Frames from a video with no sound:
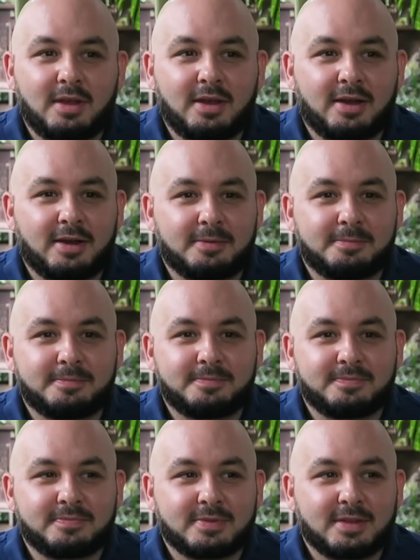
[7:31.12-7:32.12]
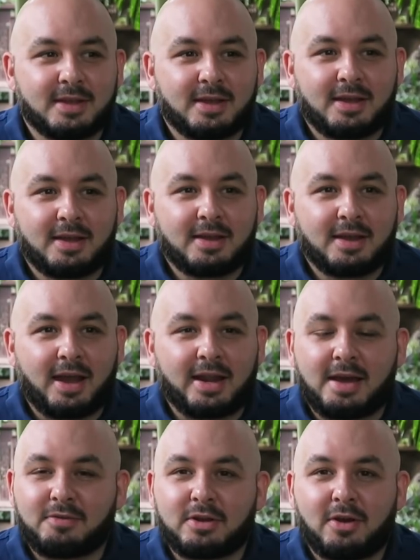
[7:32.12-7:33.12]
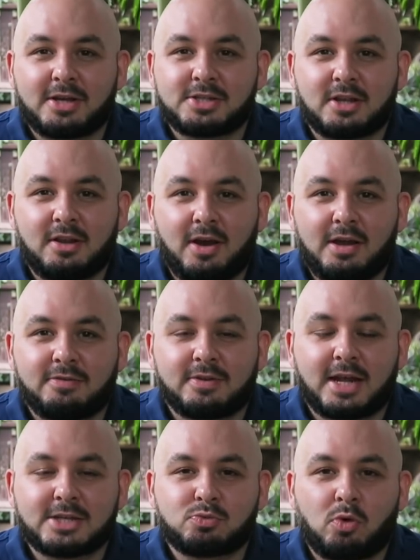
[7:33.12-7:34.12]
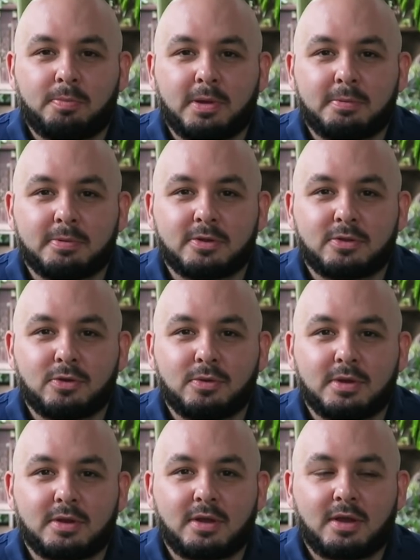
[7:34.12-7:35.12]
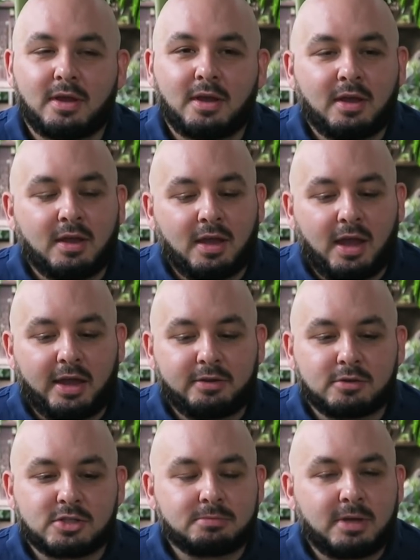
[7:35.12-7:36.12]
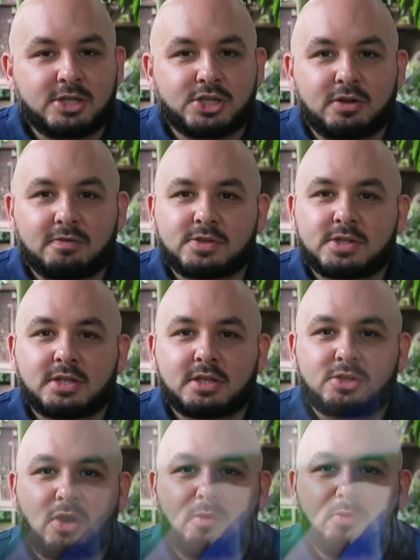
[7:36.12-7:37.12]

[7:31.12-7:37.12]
and have a nicer life. And that's what people are doing. And not to mention, obviously, the Thai